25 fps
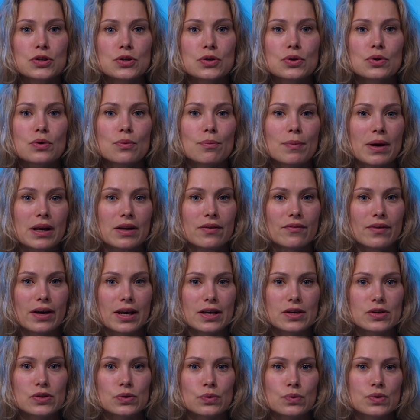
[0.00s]
two main
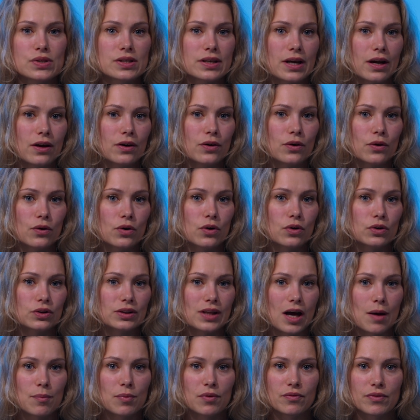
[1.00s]
ways to scale your
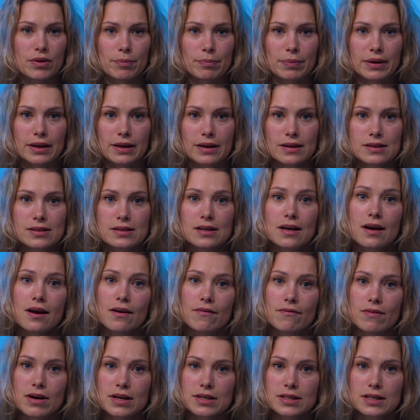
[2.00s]
Contabo VPS,
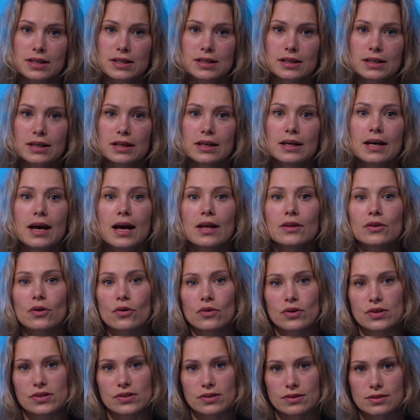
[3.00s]
vertically and
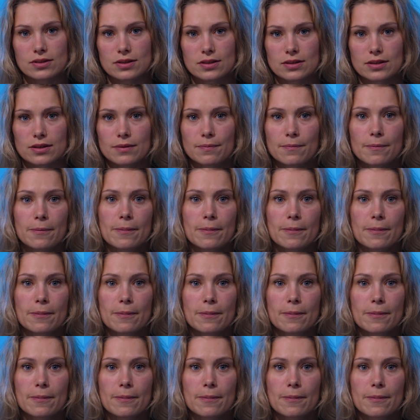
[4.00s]
horizontally.